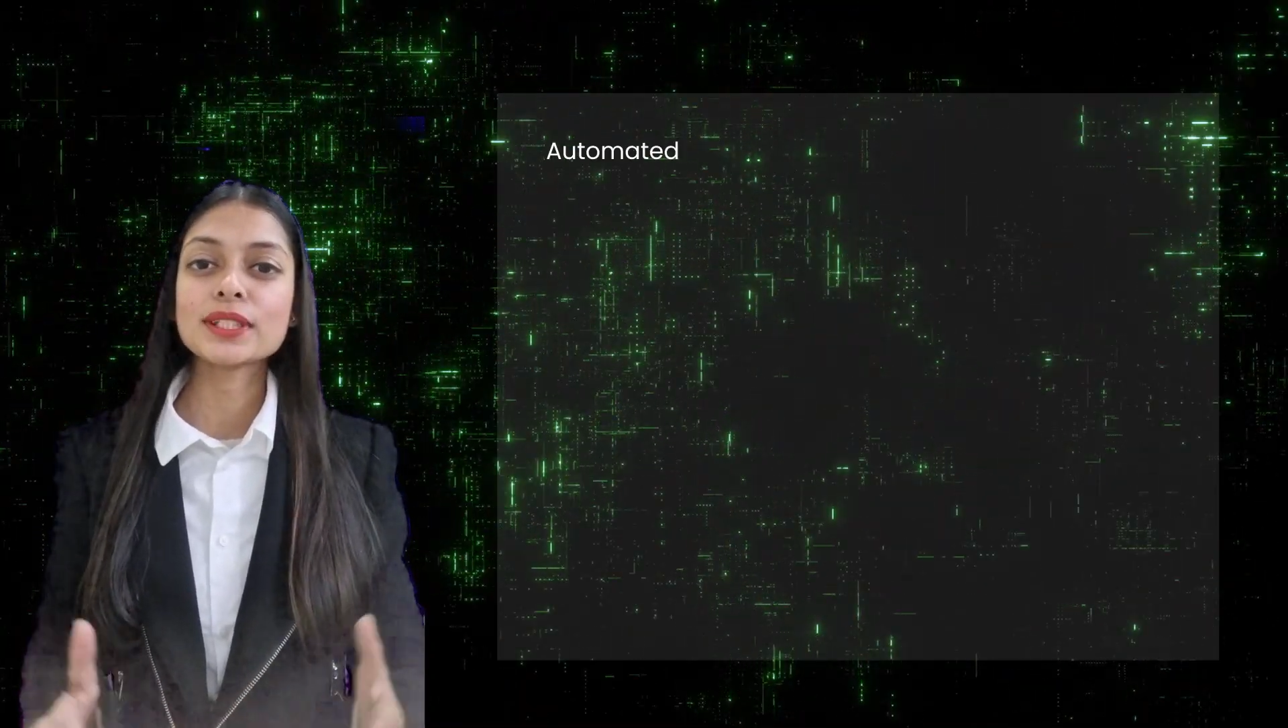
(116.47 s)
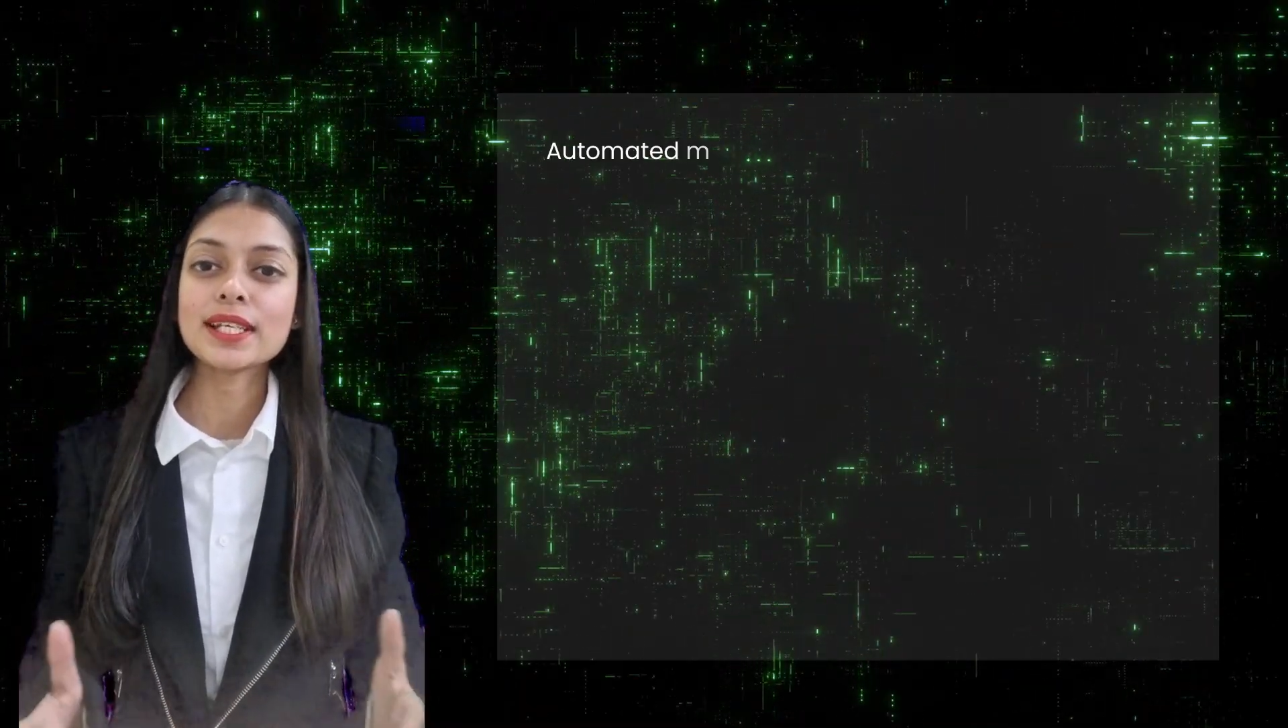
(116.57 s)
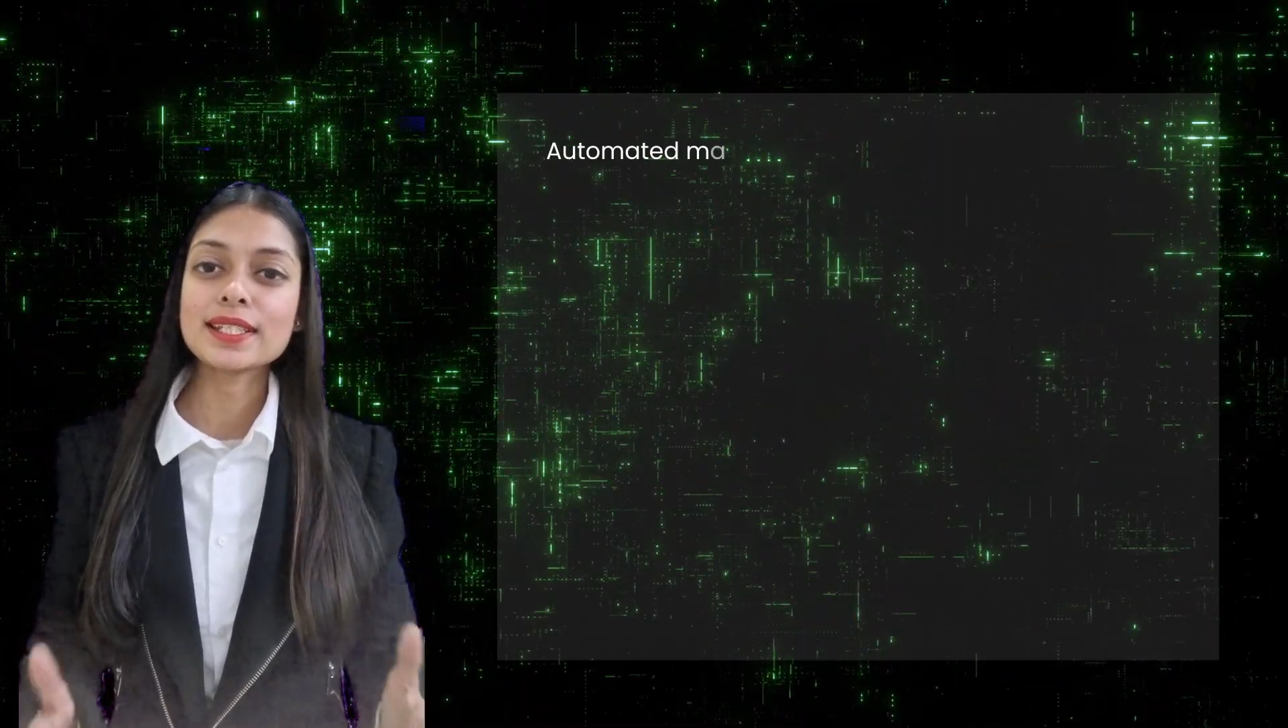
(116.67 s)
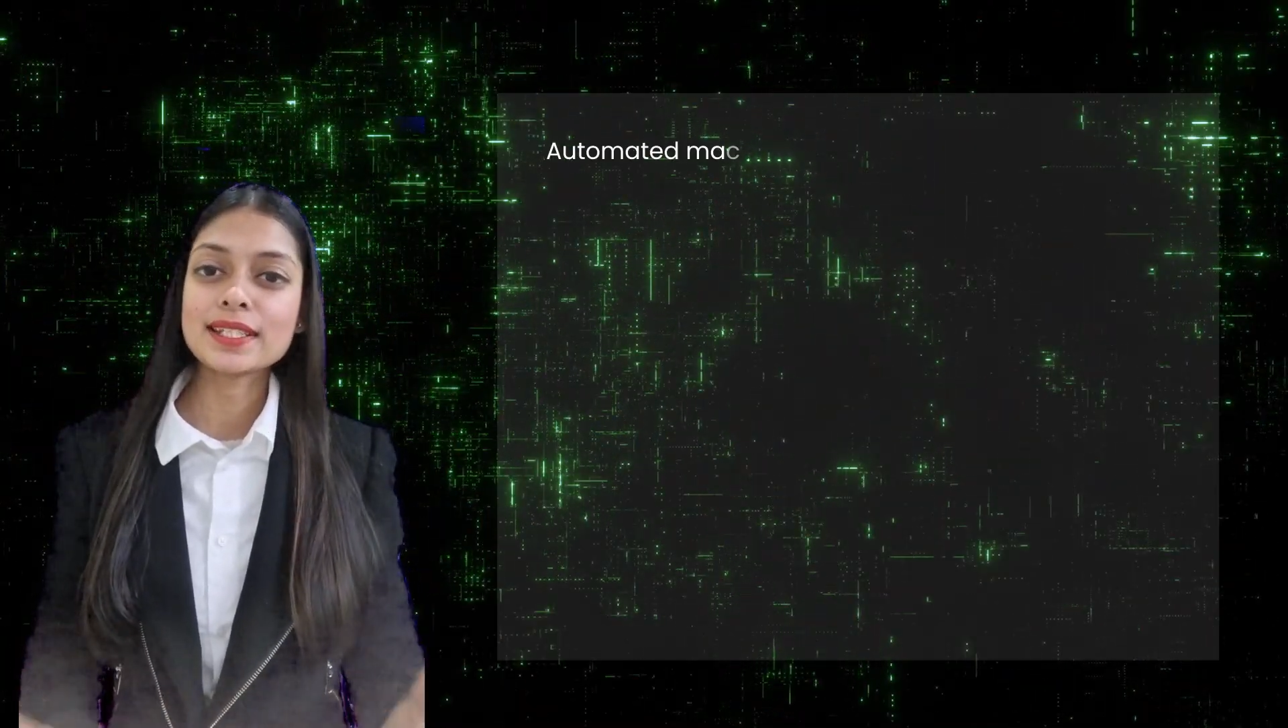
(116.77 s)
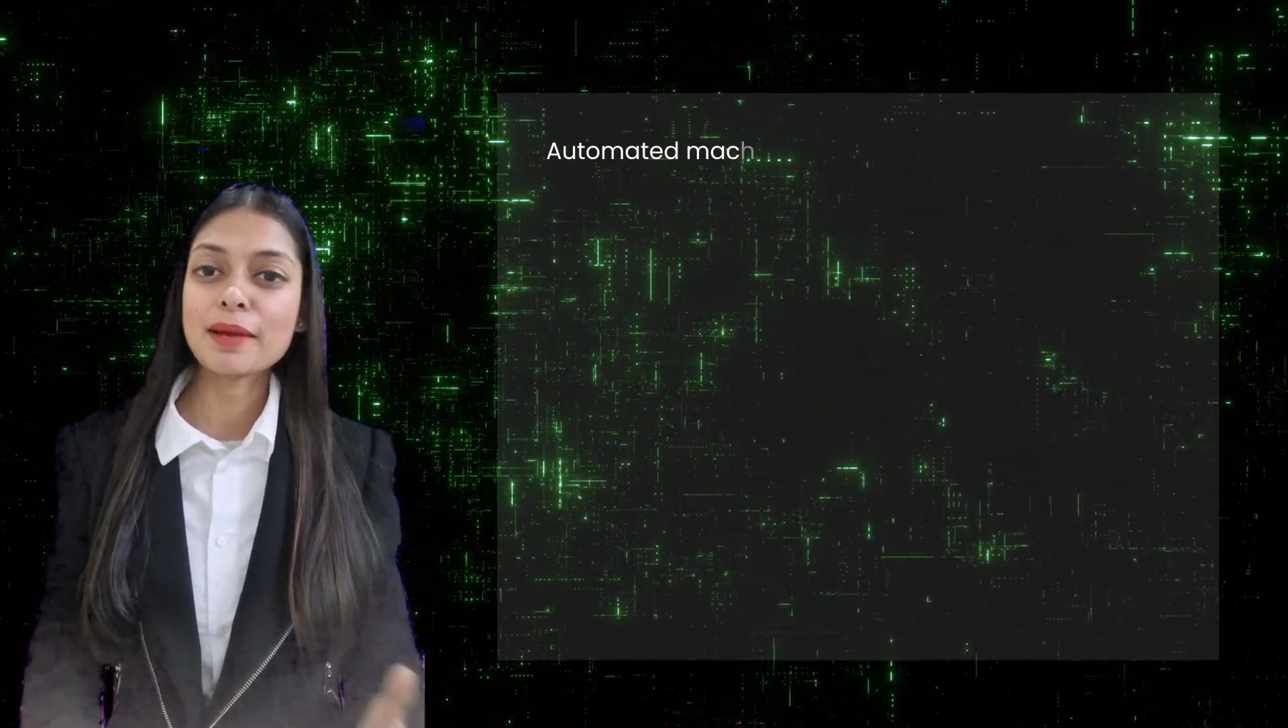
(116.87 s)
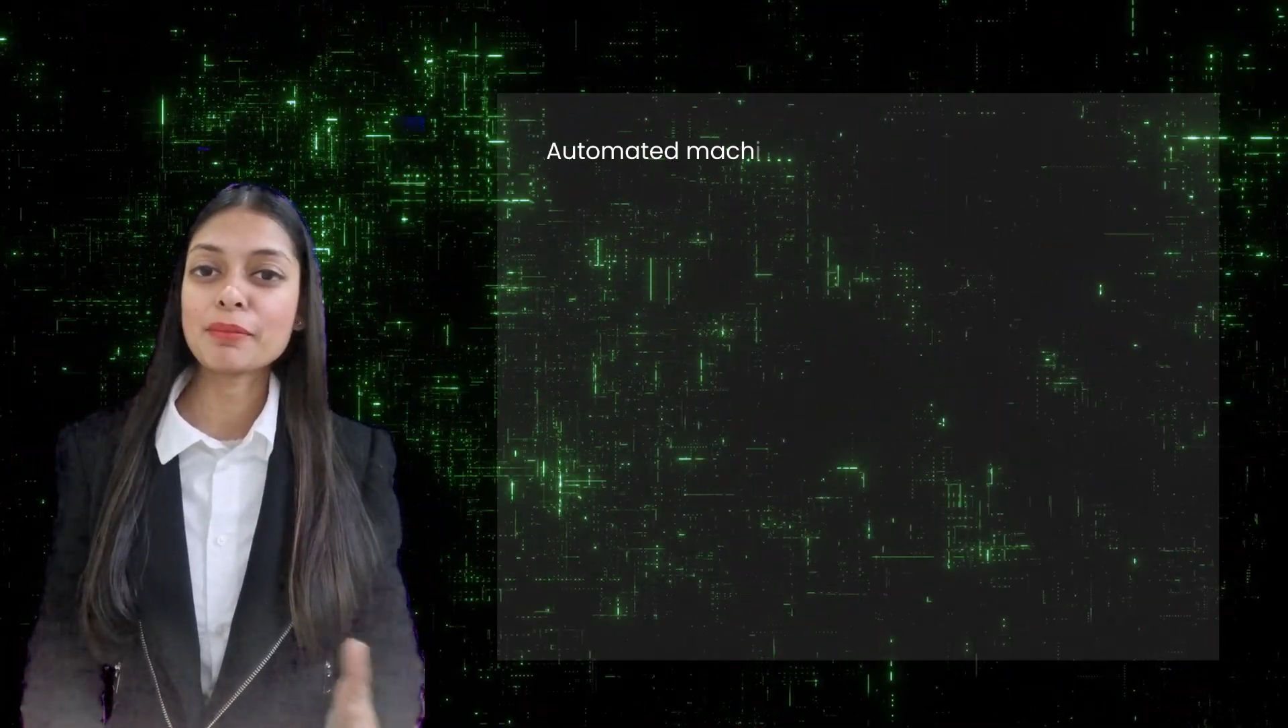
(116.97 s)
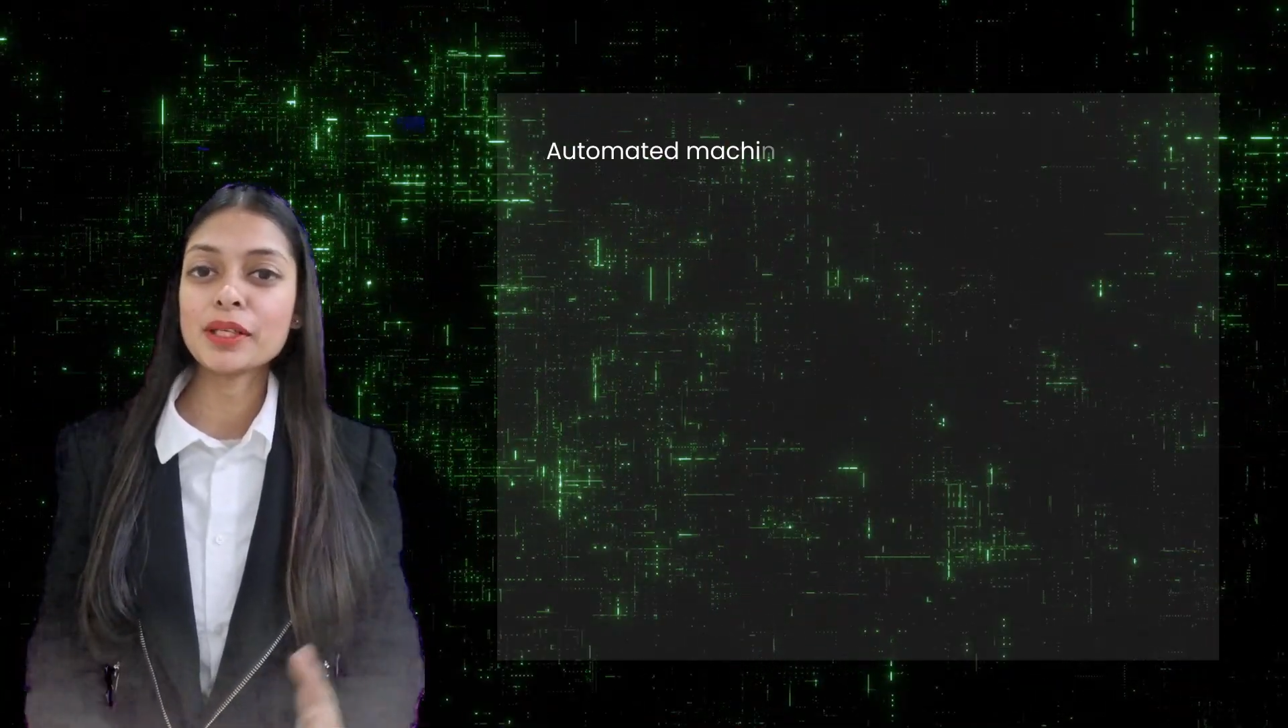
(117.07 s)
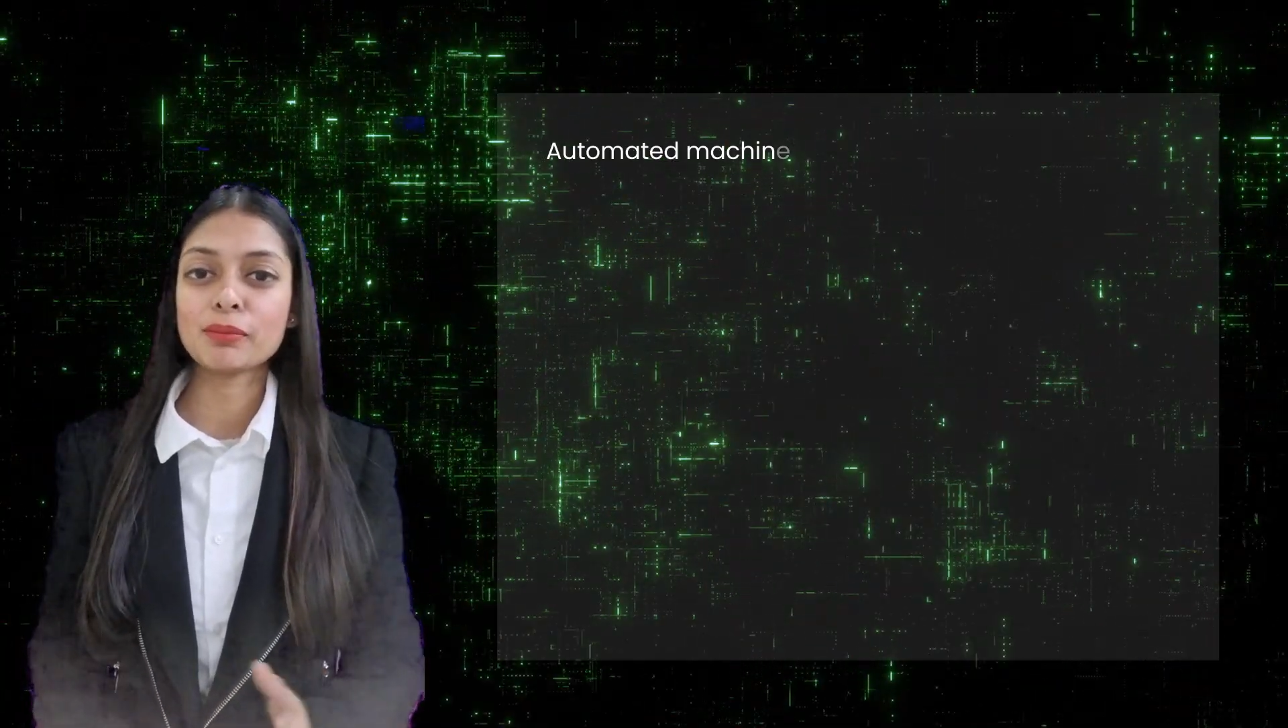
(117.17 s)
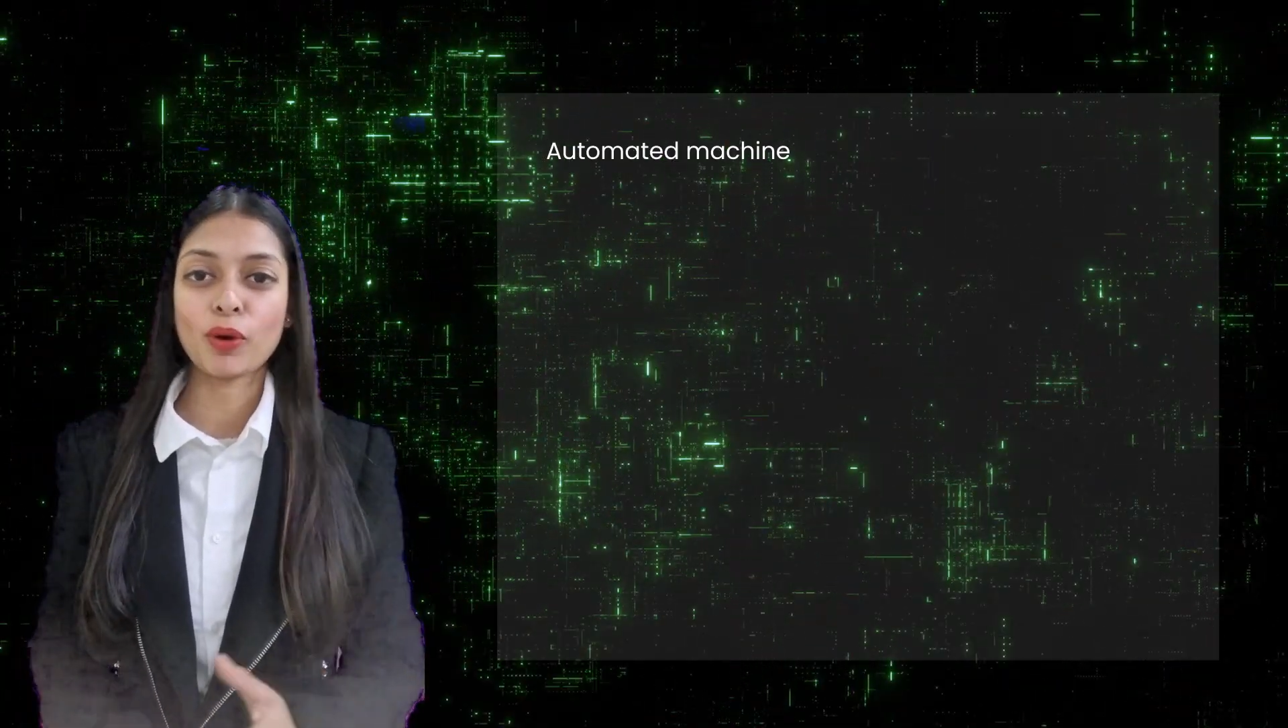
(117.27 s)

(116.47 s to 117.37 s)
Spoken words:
ensemble